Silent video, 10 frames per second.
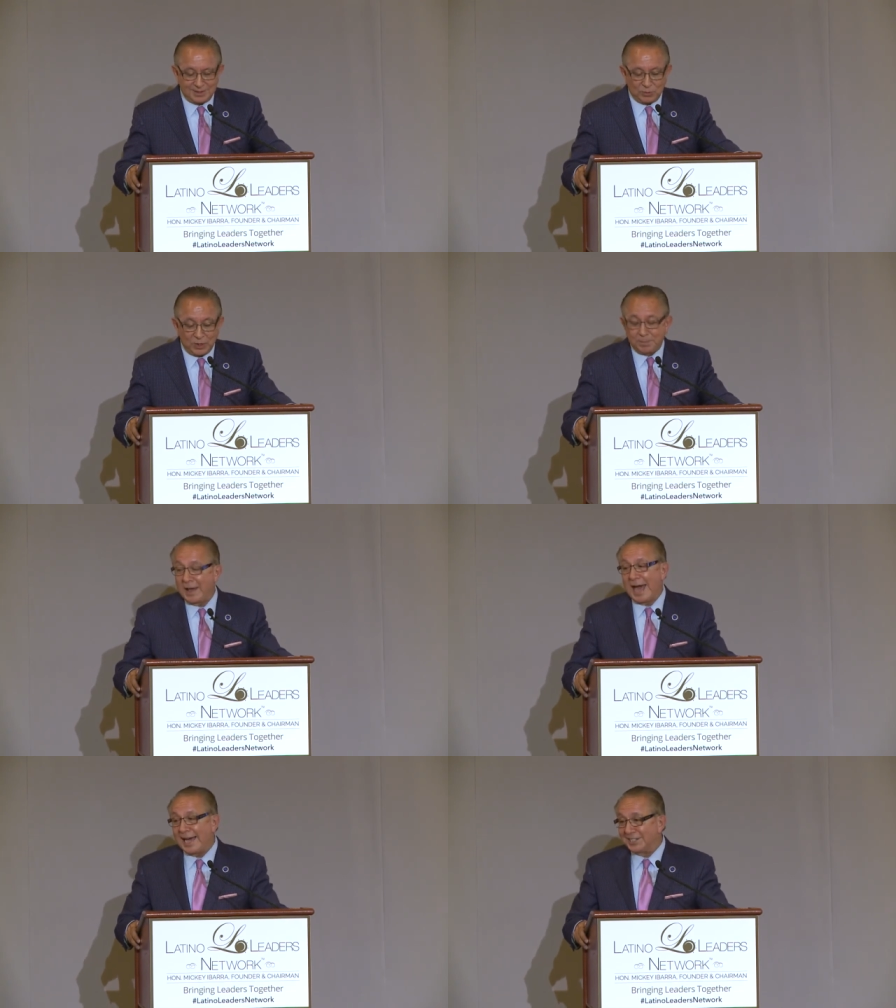We
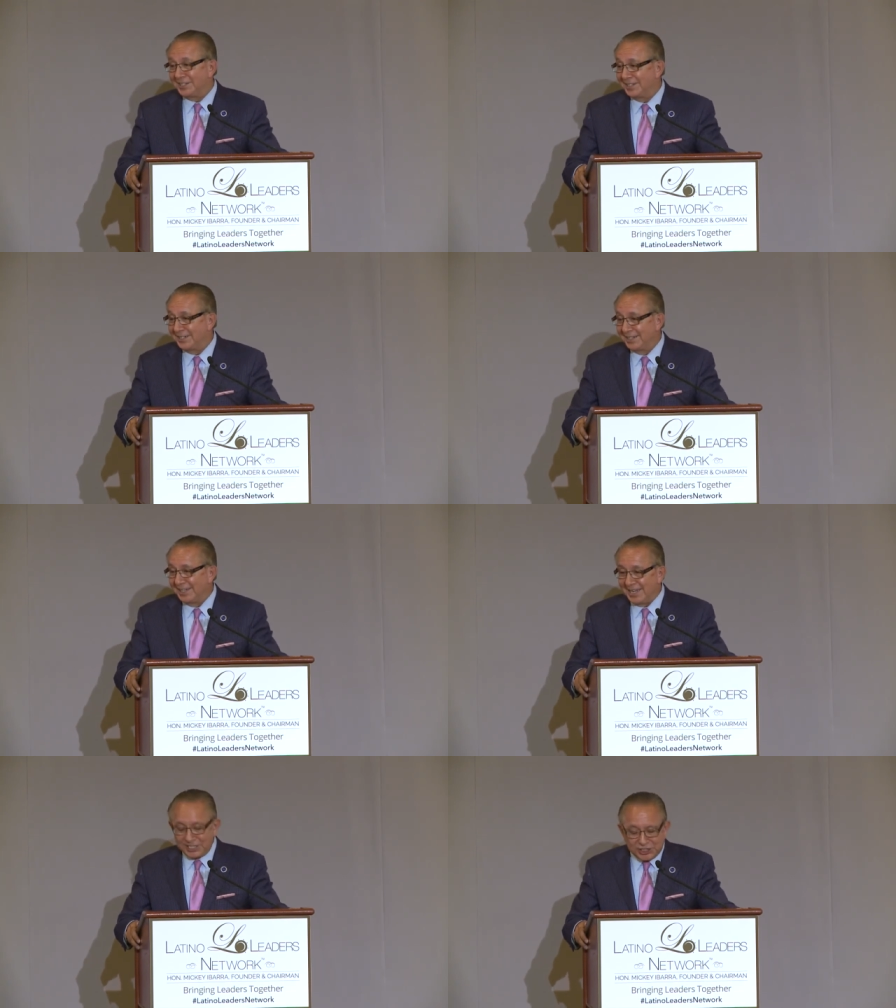packed
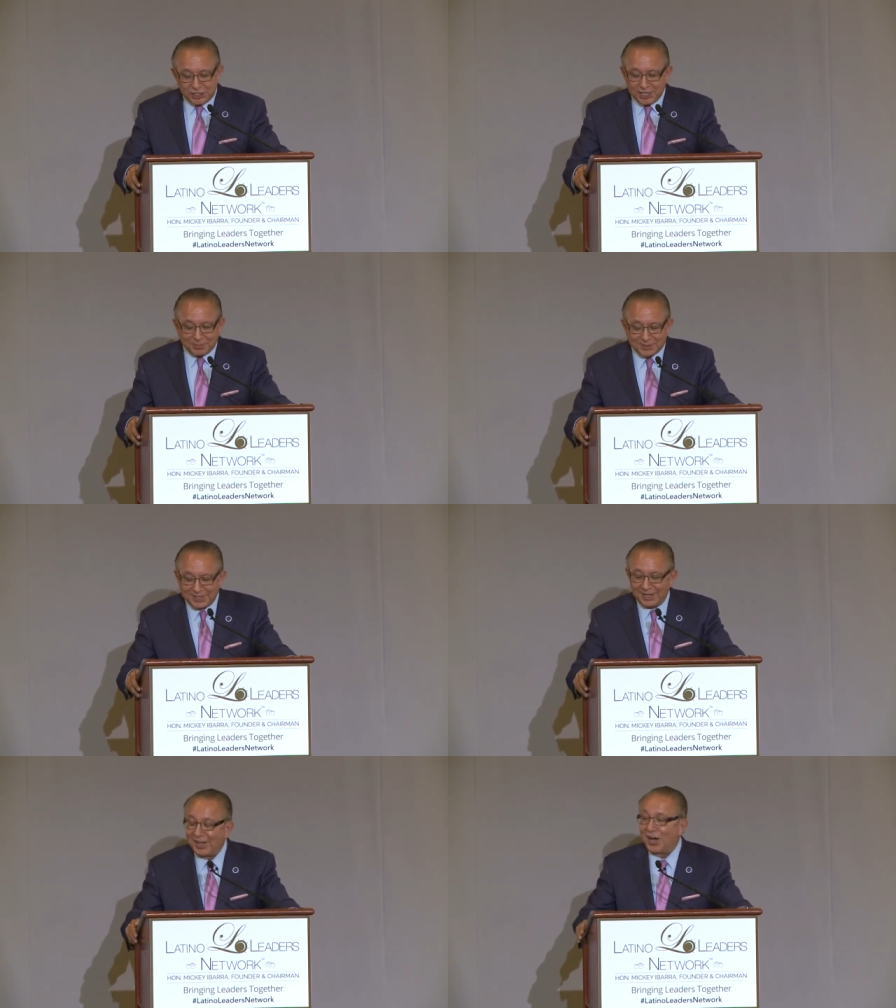and shipped
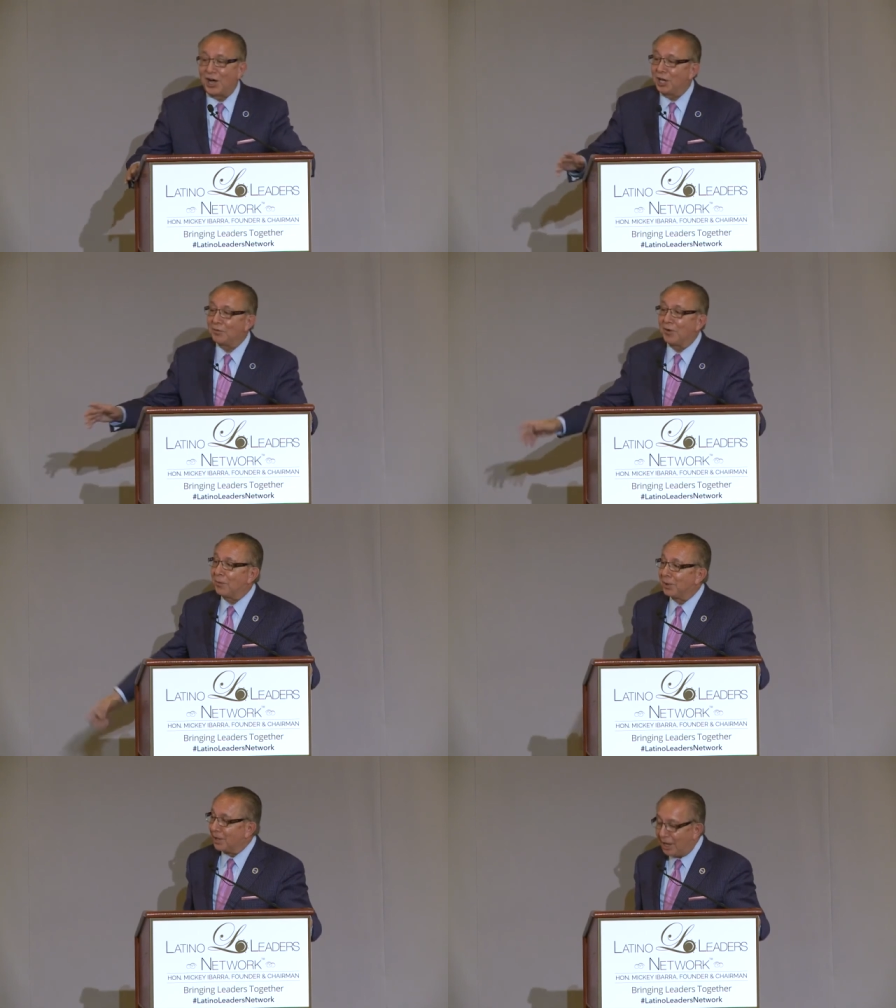all of
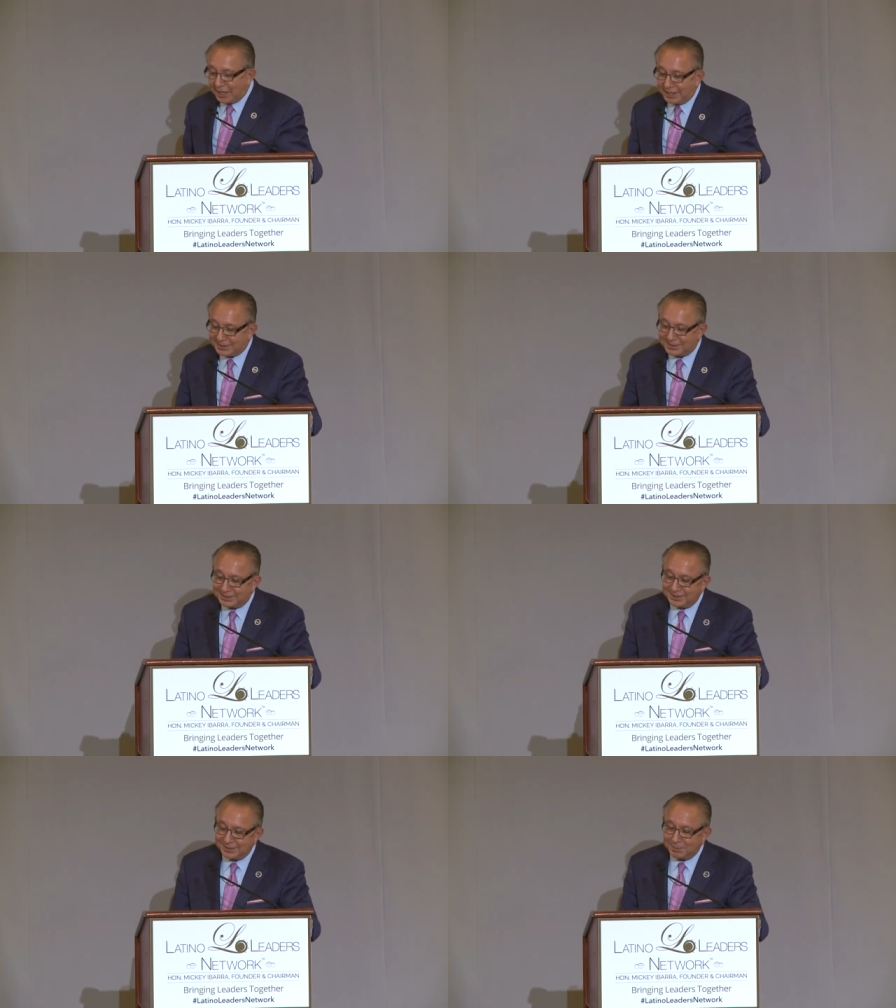our
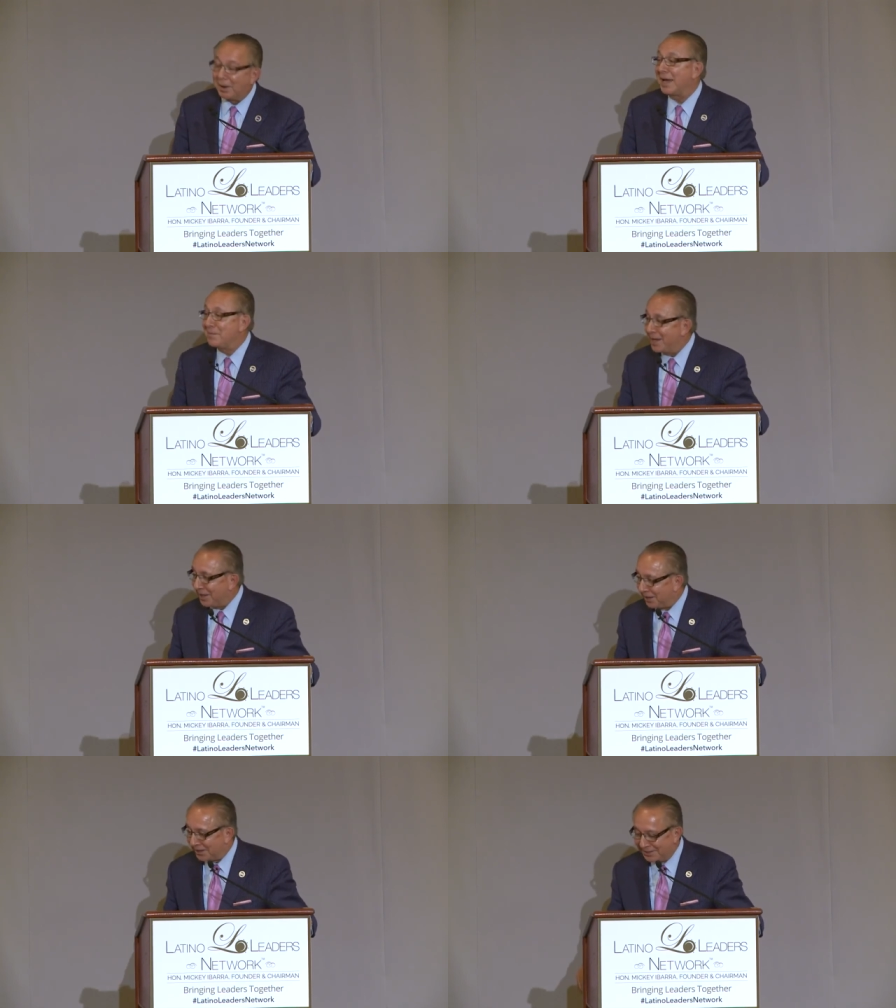belongings by
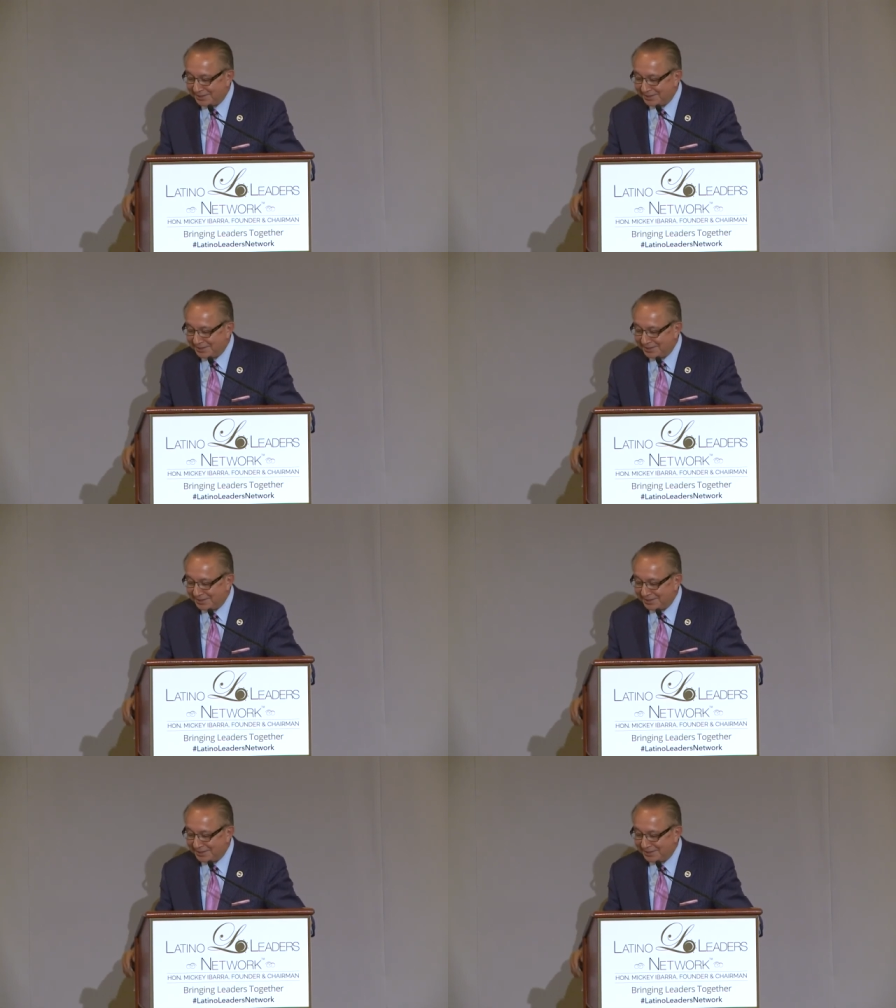mail,